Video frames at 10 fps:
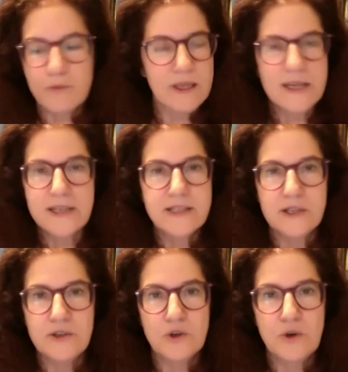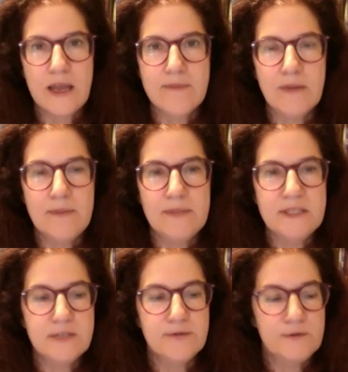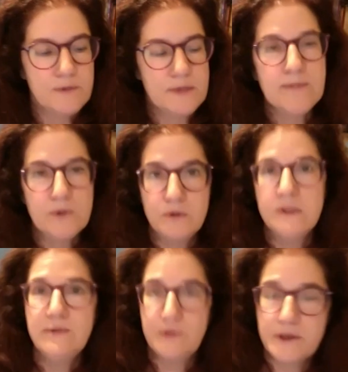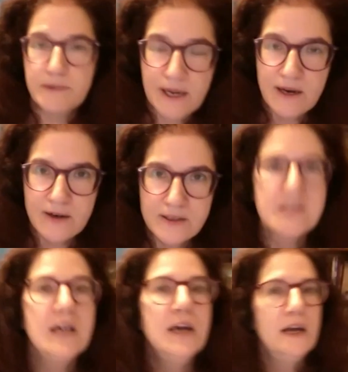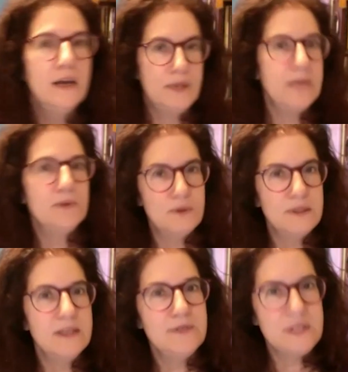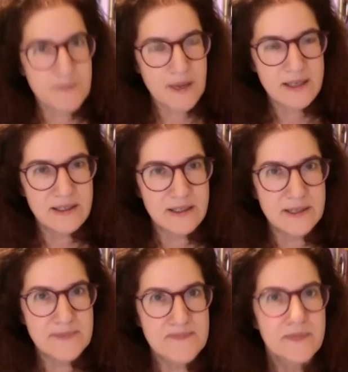plays that you create might be different for people who live with their parents and people who live independently.